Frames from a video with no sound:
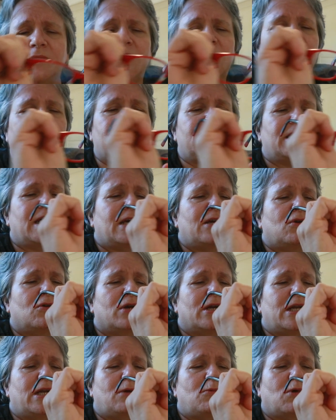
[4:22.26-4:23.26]
they didn't take
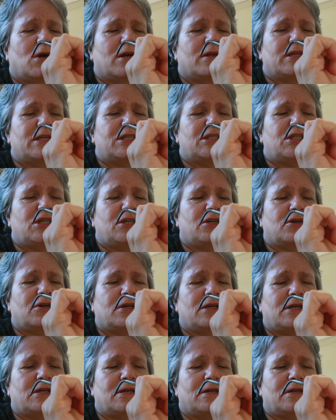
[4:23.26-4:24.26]
her anywhere that she
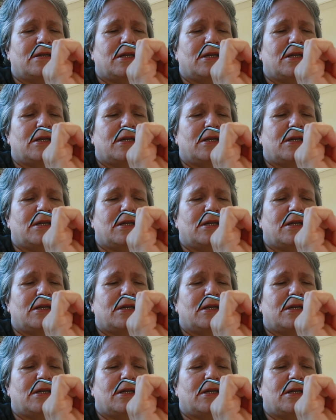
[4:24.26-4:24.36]
could,